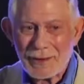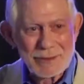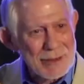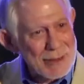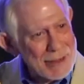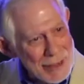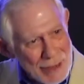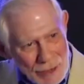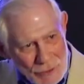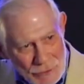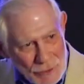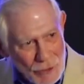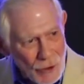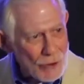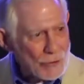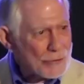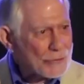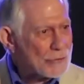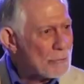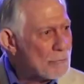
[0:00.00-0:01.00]
to get a
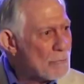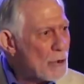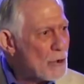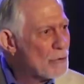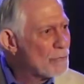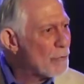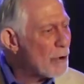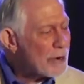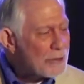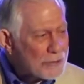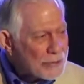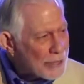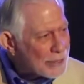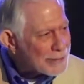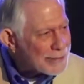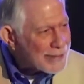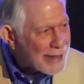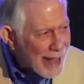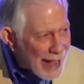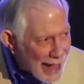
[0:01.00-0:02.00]
church to move? What does
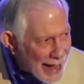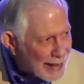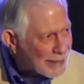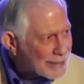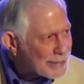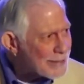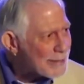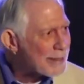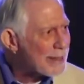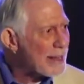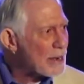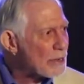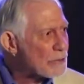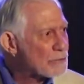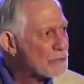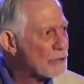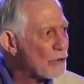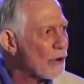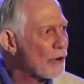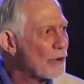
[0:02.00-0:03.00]
it take to get
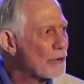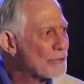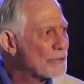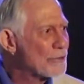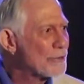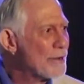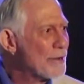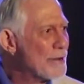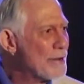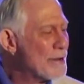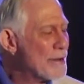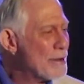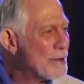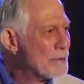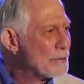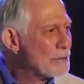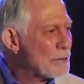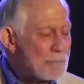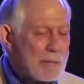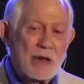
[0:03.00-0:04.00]
a church
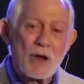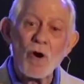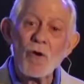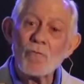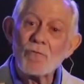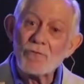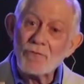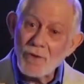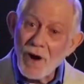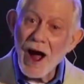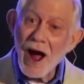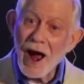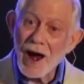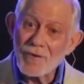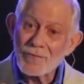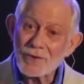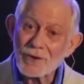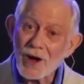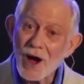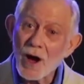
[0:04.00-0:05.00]
to be on
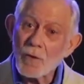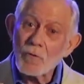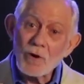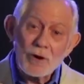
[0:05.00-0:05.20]
fire for God?